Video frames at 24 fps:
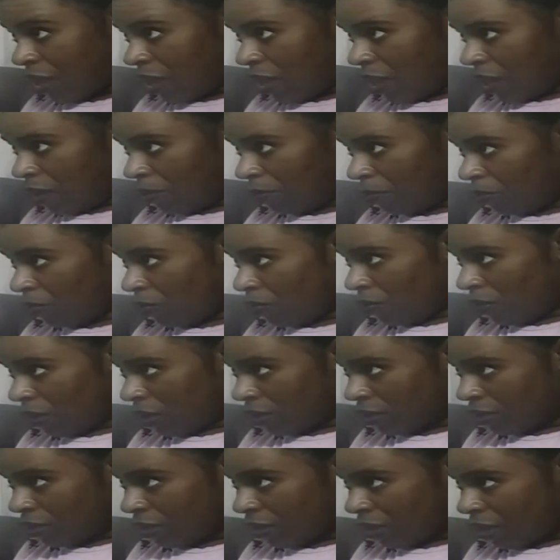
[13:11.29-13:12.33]
and I'm
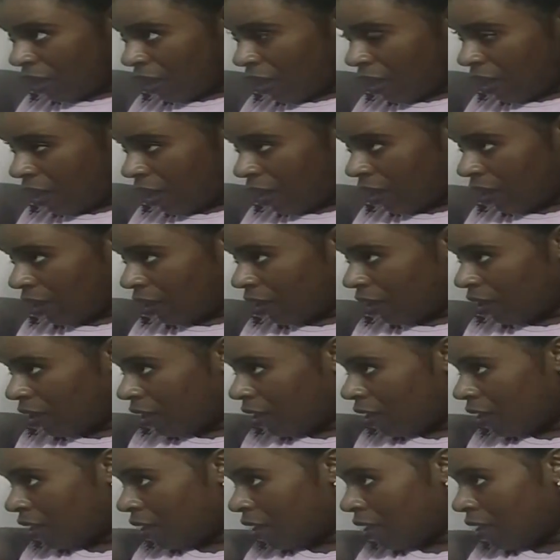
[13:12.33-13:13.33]
going to kind of